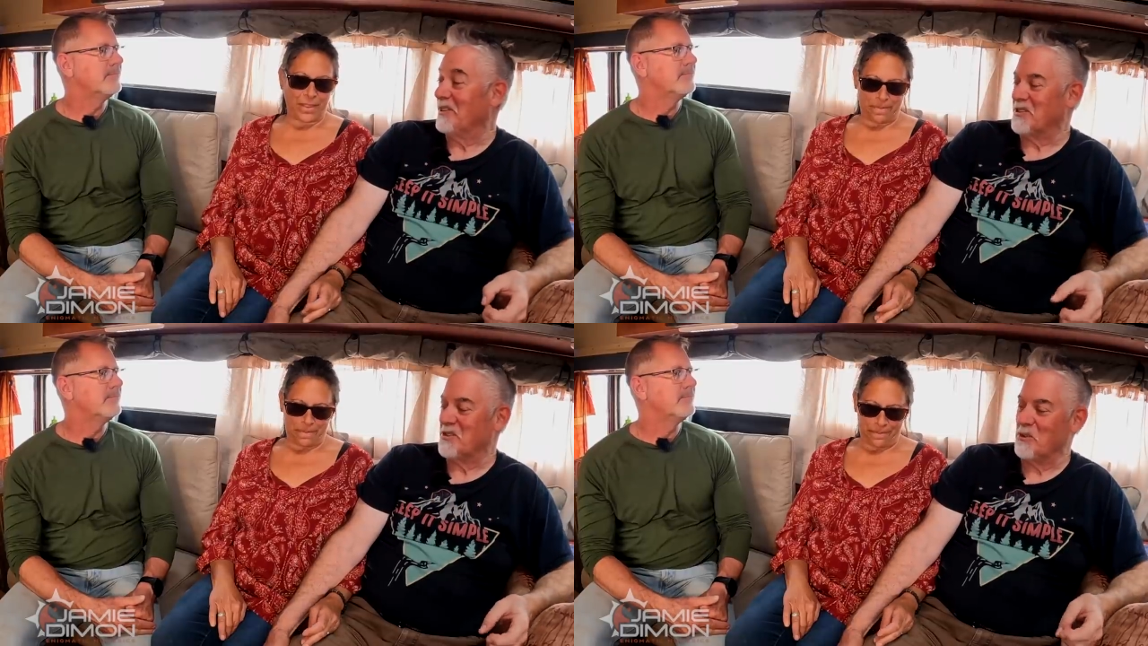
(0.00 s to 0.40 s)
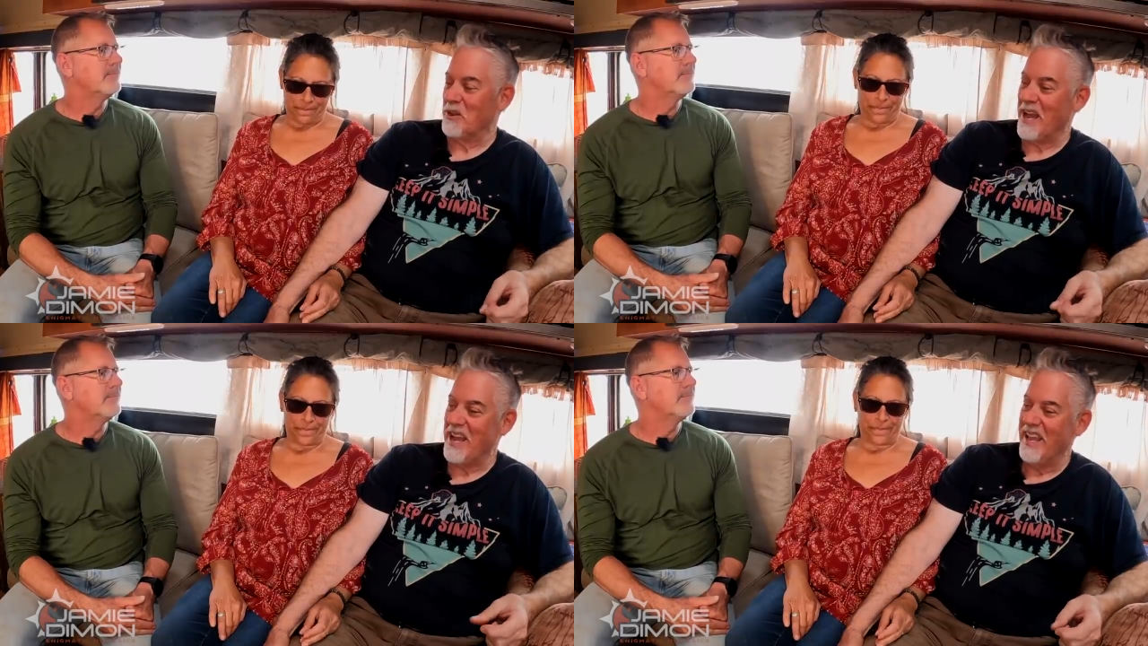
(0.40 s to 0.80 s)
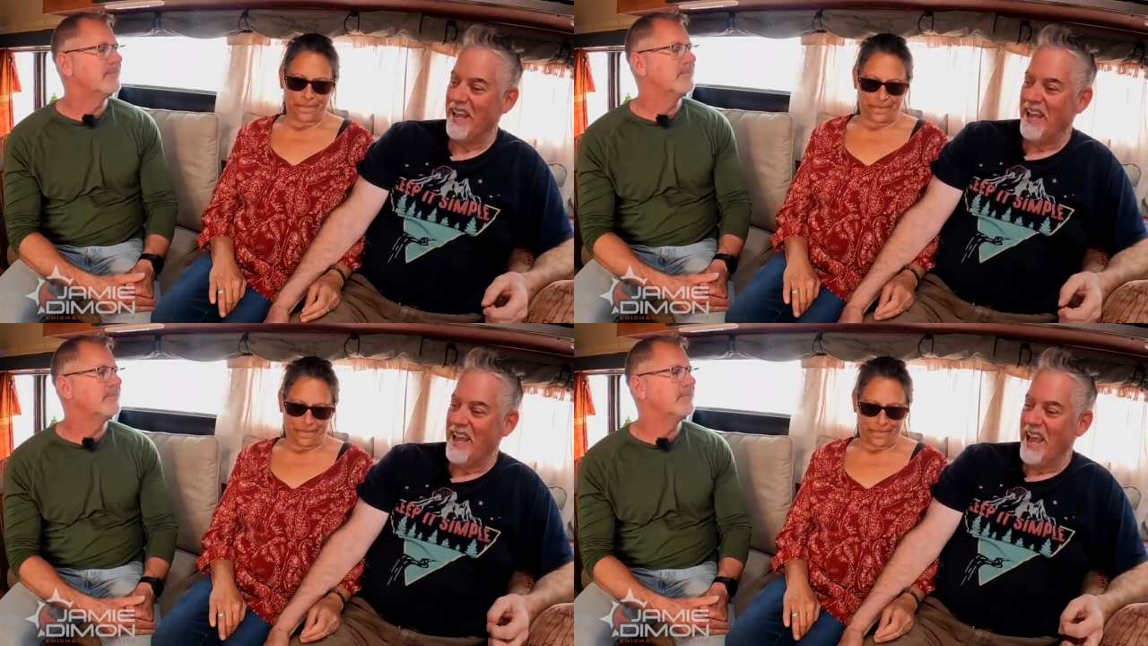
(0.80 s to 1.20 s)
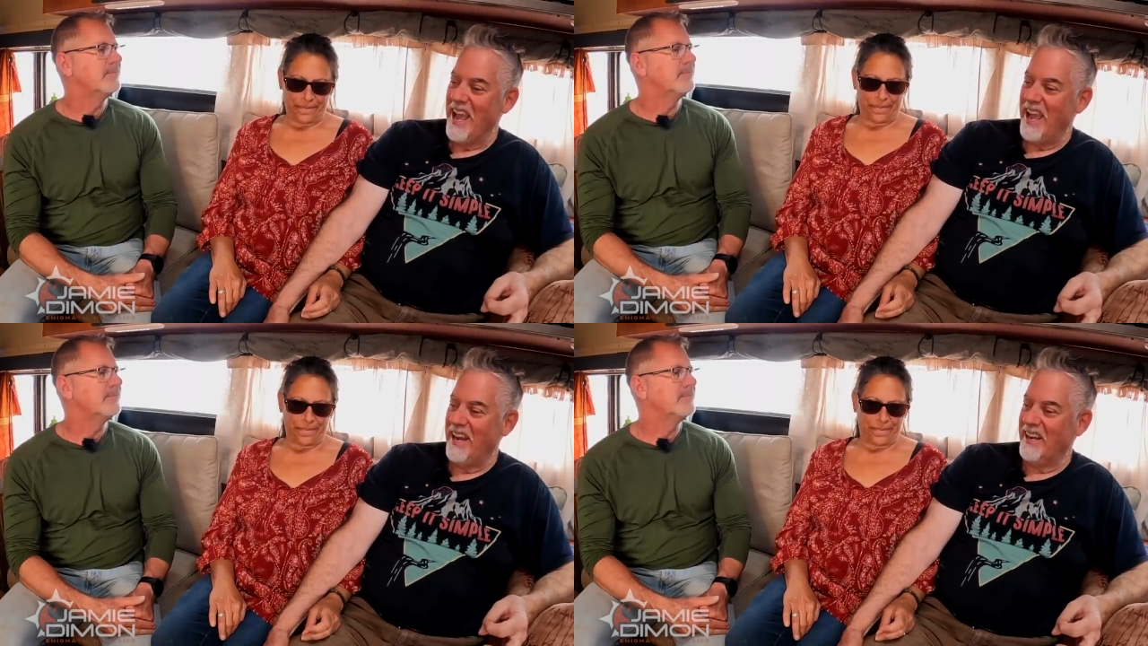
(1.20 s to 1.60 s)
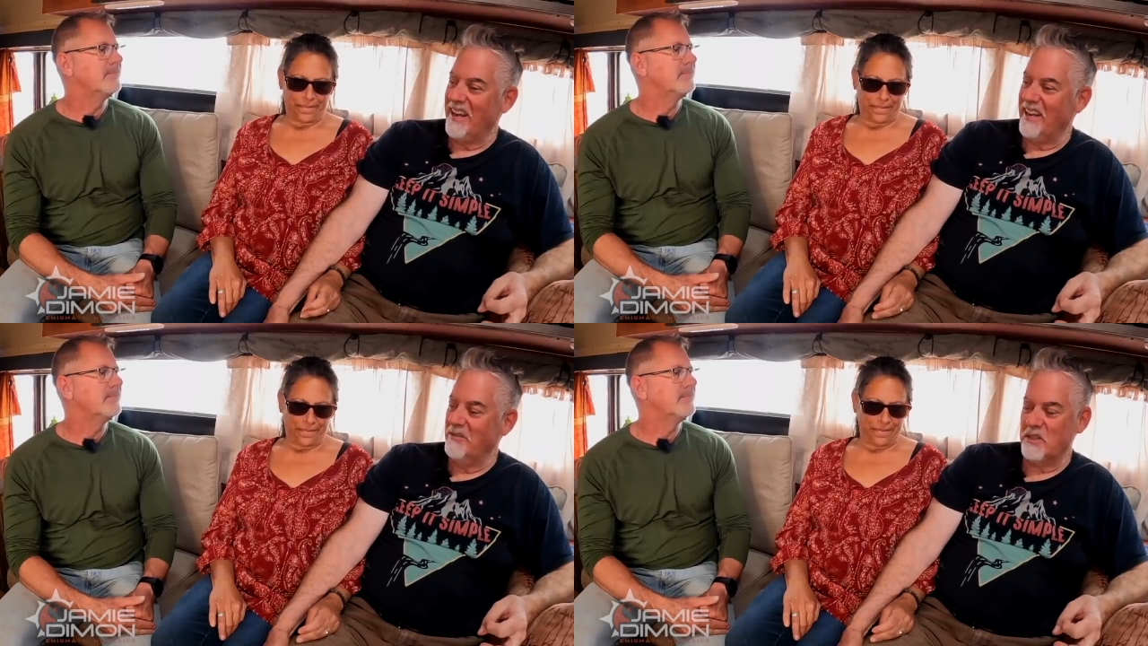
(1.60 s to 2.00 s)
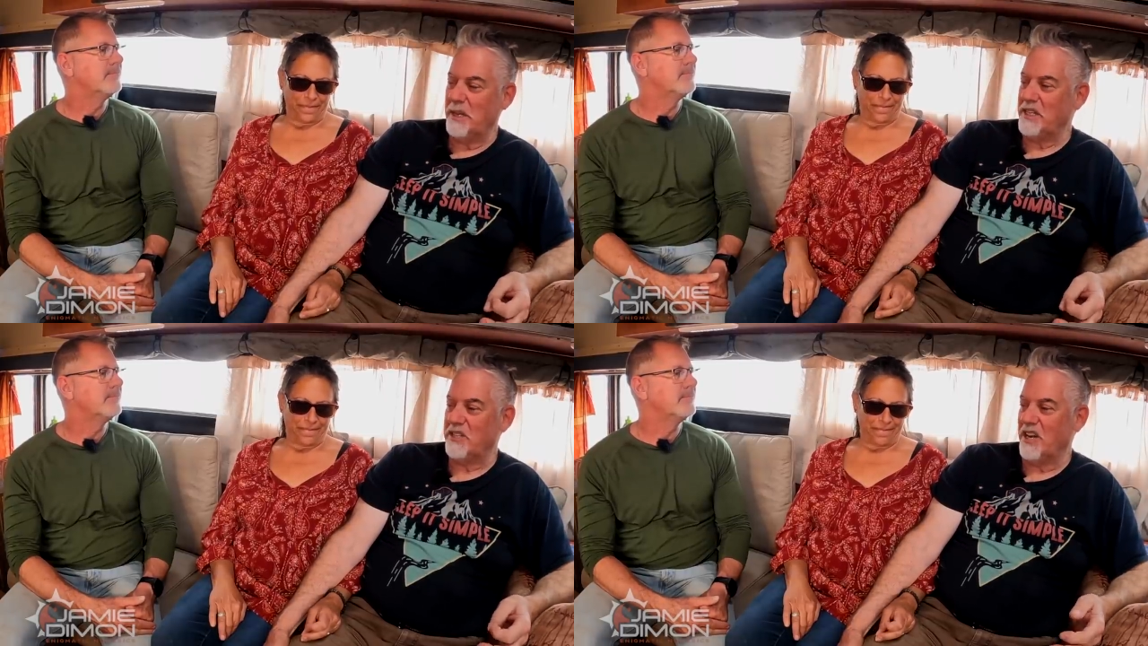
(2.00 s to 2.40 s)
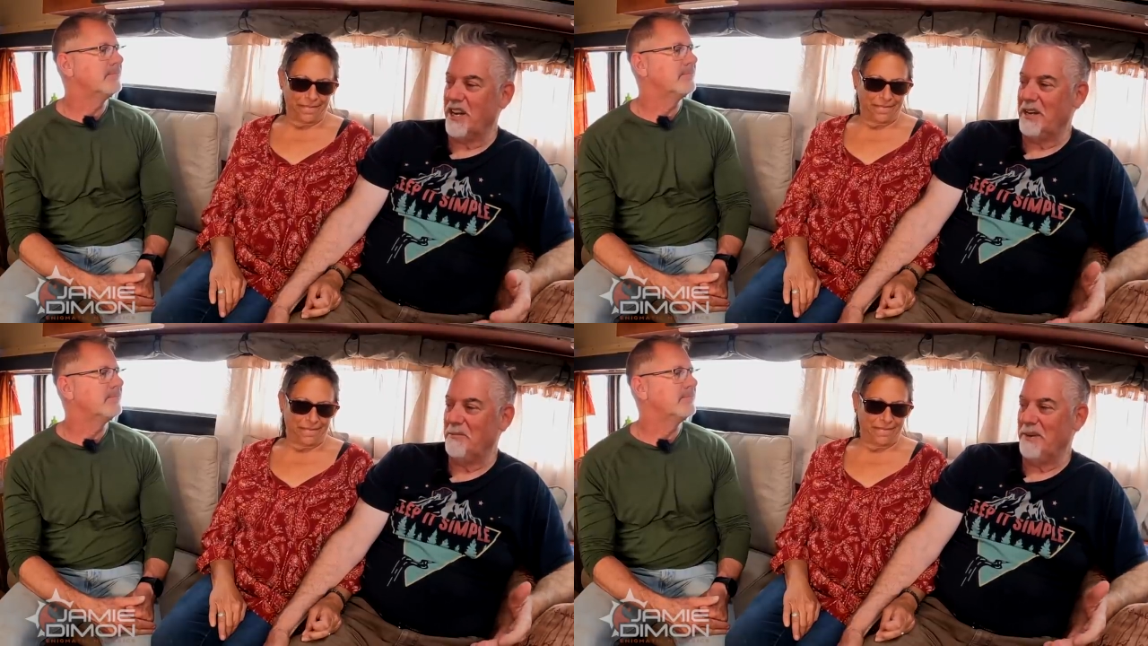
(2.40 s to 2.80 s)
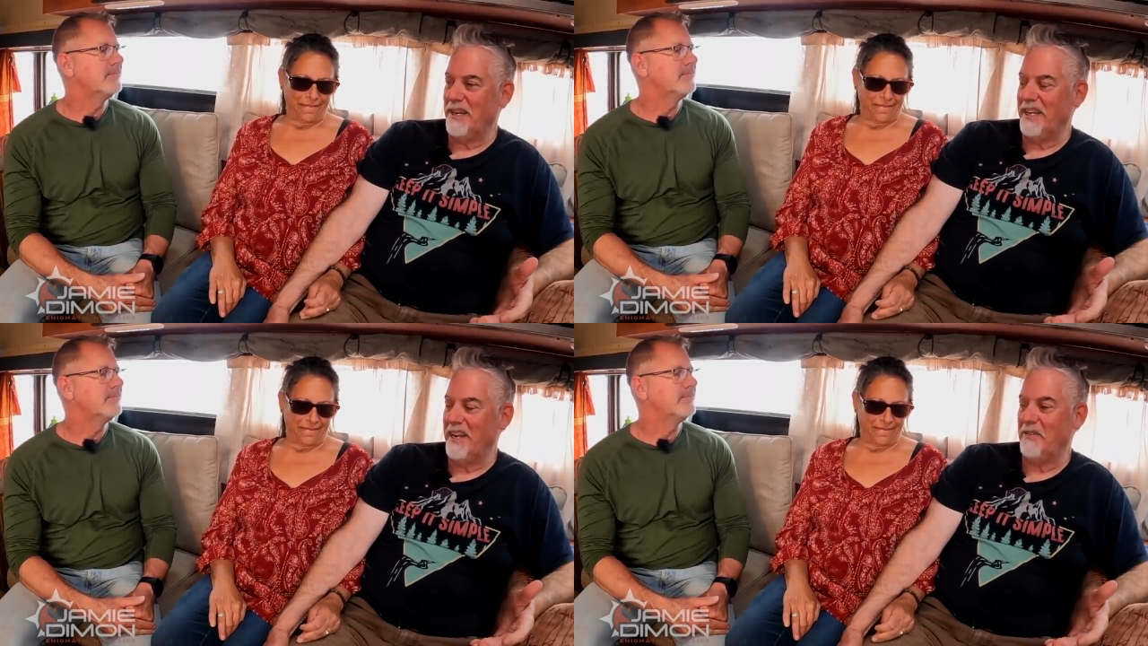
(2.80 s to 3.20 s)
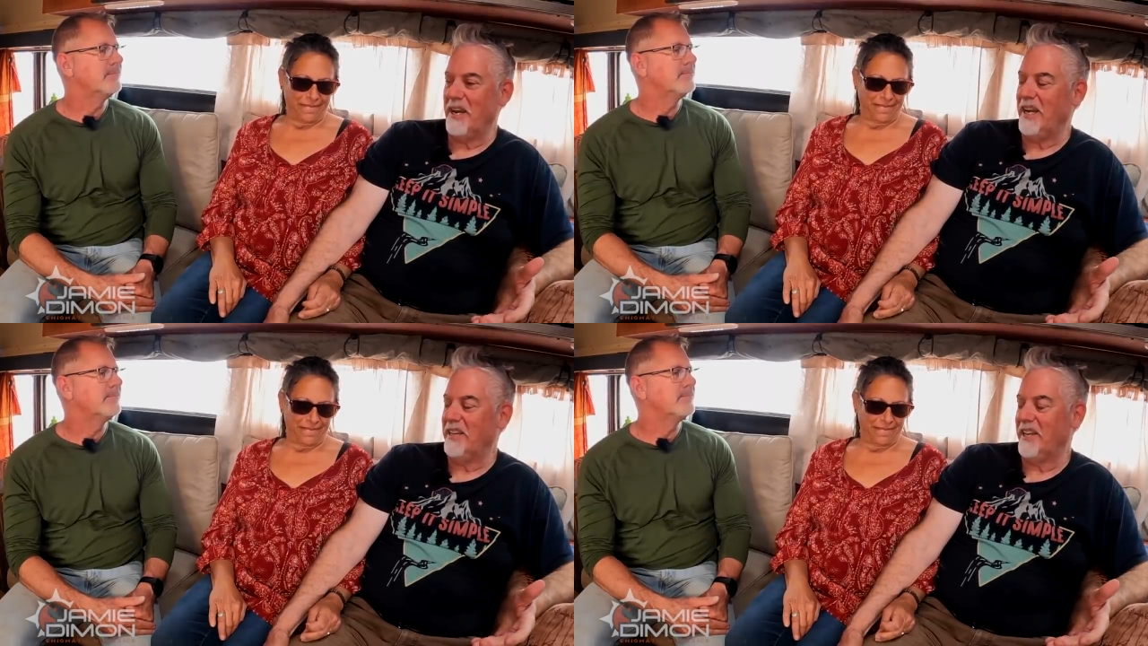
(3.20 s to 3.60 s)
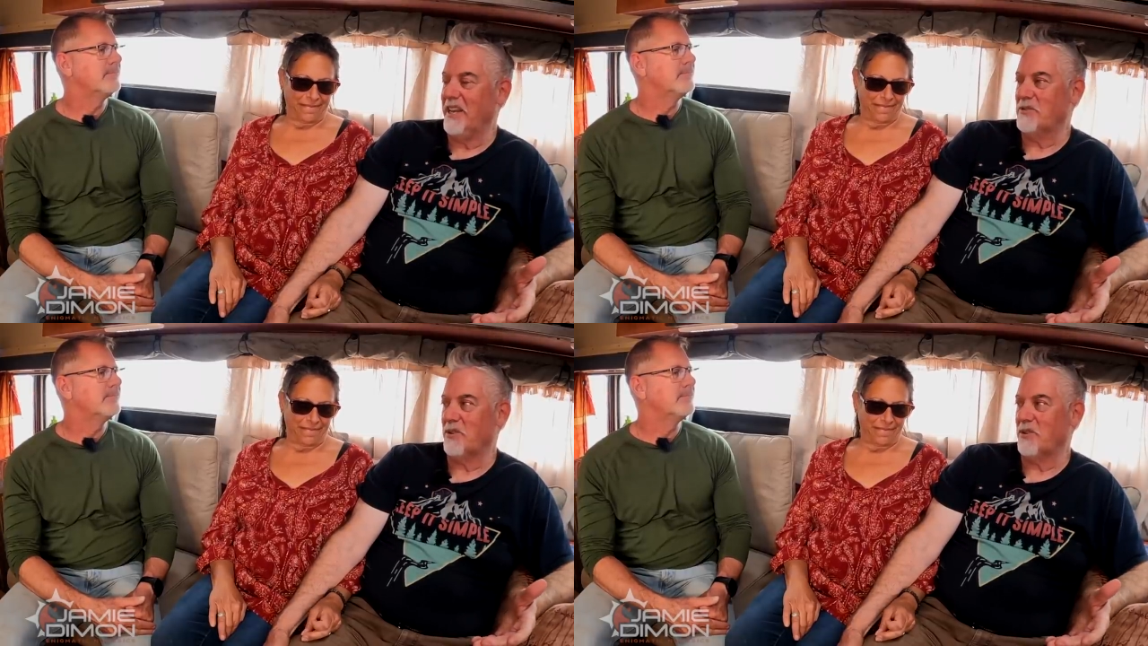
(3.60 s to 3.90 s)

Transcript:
Speaker 1: school at and uh, it was the best job I ever had. The kids were